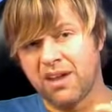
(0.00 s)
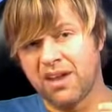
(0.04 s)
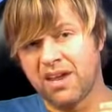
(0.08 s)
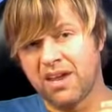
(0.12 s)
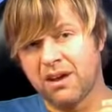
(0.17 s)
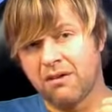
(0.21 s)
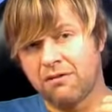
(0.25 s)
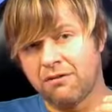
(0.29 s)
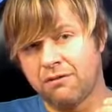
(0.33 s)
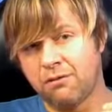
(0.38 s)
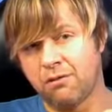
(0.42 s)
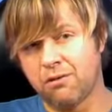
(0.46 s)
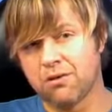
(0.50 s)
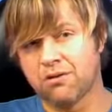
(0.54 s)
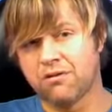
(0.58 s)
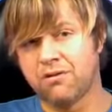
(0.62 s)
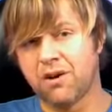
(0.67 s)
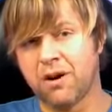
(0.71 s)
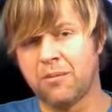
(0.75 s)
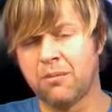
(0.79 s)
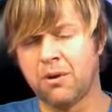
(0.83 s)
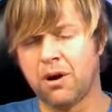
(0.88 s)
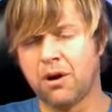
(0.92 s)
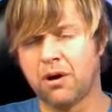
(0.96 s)
They get a
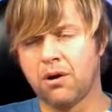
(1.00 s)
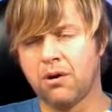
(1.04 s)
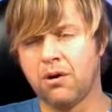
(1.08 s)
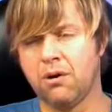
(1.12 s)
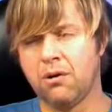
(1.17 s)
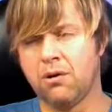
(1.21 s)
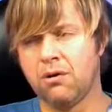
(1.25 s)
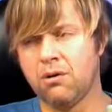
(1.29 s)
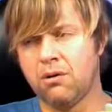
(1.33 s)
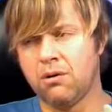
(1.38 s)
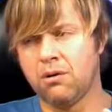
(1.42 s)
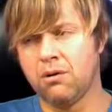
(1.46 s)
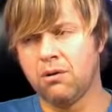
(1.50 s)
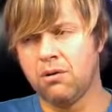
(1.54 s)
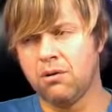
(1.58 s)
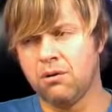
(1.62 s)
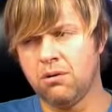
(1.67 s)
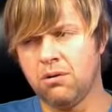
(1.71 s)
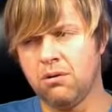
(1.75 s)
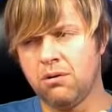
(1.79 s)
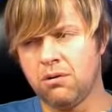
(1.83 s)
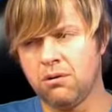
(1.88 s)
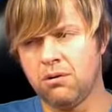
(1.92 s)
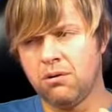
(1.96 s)
forced vibrato,
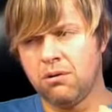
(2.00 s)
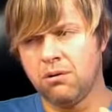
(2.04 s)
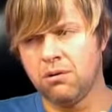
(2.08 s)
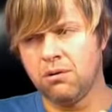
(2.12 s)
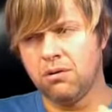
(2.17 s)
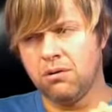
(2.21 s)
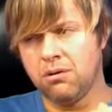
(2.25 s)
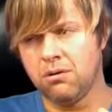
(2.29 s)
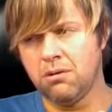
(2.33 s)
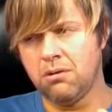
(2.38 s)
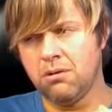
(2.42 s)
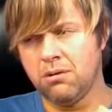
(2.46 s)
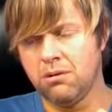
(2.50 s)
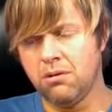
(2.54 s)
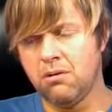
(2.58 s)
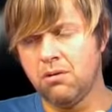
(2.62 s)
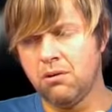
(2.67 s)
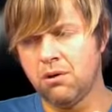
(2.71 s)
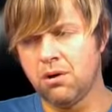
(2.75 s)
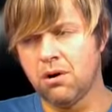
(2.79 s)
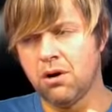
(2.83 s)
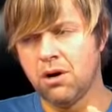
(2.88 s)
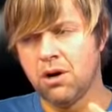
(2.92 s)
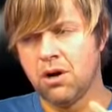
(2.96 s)

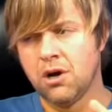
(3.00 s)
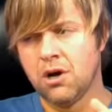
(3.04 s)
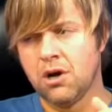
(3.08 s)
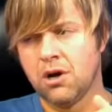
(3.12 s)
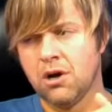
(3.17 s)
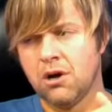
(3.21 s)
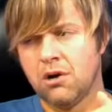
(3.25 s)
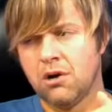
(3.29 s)
or